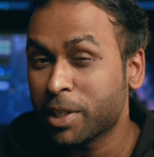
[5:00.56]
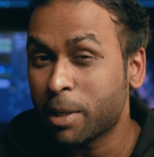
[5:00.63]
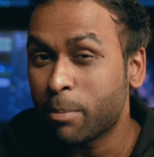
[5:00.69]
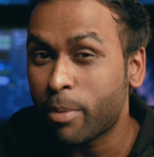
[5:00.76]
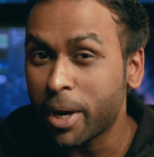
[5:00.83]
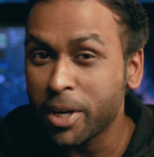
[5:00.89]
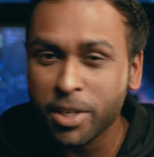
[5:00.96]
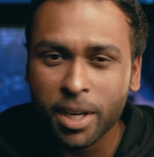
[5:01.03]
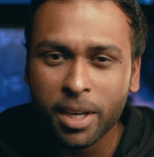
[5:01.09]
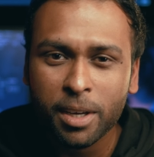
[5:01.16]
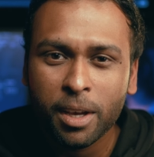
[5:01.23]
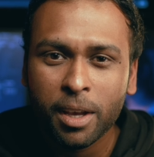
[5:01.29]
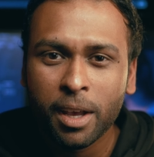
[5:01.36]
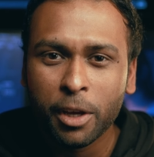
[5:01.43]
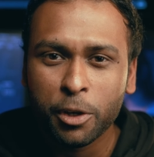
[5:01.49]
under pressure
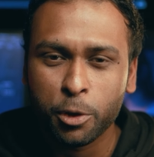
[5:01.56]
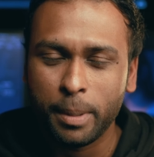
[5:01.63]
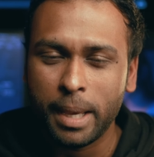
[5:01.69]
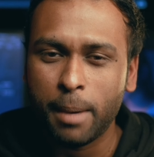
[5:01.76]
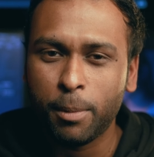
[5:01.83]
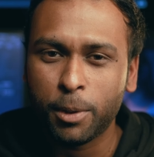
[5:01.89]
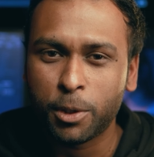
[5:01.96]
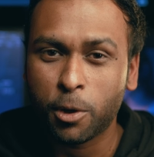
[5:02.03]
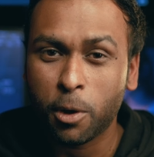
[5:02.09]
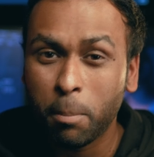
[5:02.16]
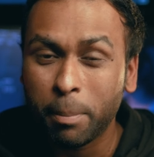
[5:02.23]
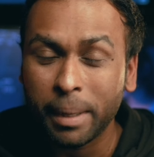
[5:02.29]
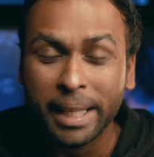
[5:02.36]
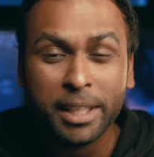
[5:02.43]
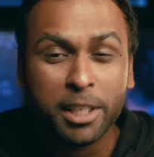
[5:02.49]
to be able to
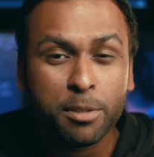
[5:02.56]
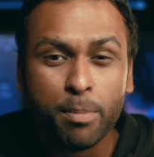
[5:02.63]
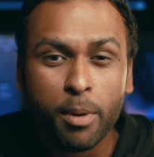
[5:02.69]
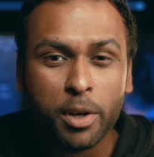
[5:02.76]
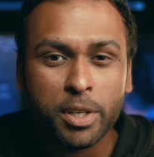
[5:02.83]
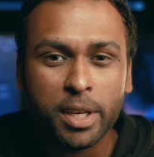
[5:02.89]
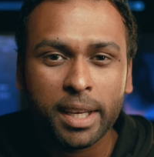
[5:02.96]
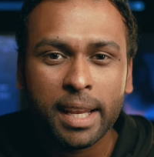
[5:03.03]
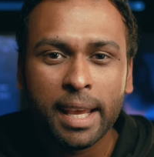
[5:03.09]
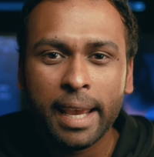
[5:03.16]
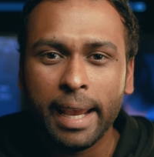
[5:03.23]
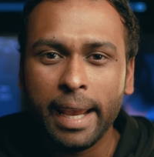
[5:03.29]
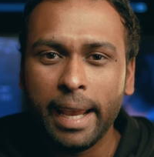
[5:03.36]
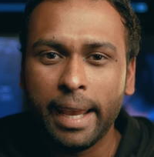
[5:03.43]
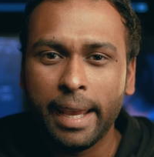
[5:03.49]
complete this project
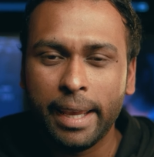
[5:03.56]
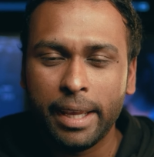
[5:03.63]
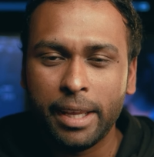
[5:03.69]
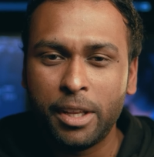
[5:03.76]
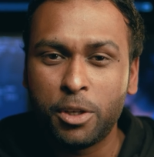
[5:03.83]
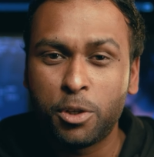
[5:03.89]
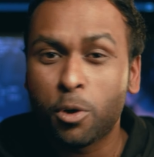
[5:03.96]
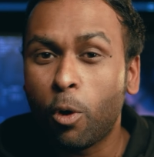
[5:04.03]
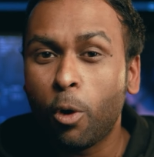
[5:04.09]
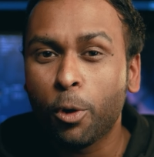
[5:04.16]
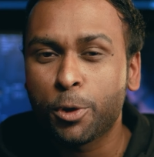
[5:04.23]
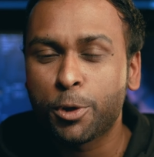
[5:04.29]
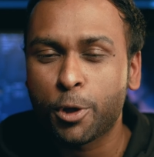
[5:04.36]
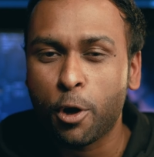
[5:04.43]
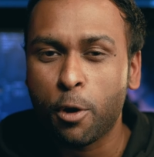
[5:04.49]
and to
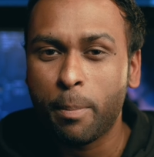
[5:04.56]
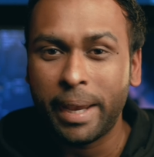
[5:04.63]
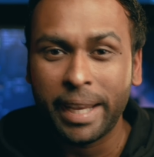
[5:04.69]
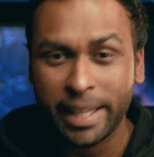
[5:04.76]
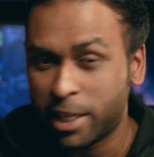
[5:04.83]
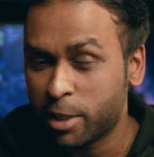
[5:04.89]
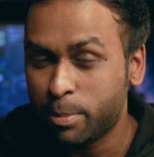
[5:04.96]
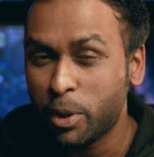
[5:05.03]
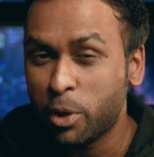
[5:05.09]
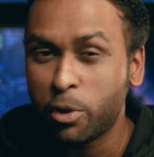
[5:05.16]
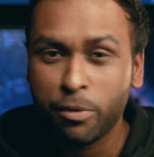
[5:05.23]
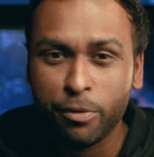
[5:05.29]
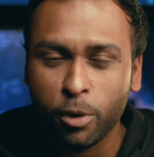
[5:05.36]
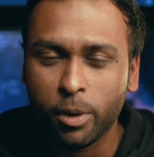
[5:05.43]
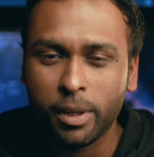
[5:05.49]
also make it as
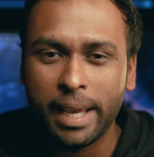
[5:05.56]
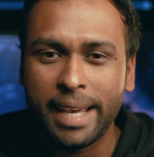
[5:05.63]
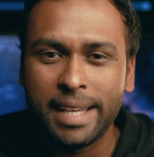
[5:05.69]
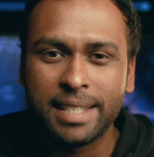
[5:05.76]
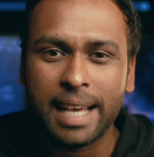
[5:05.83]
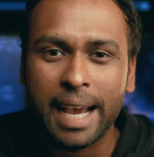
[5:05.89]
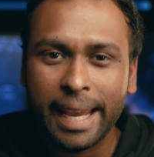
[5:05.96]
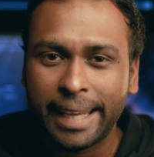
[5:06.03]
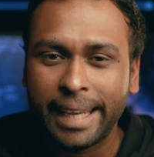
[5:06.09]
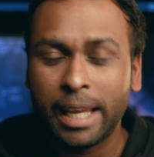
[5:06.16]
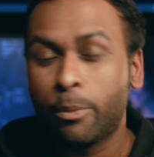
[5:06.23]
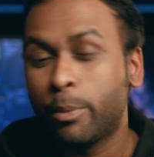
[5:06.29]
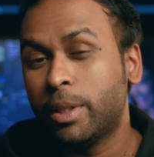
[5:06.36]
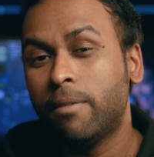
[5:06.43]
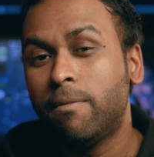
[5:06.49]
beautiful as I can with the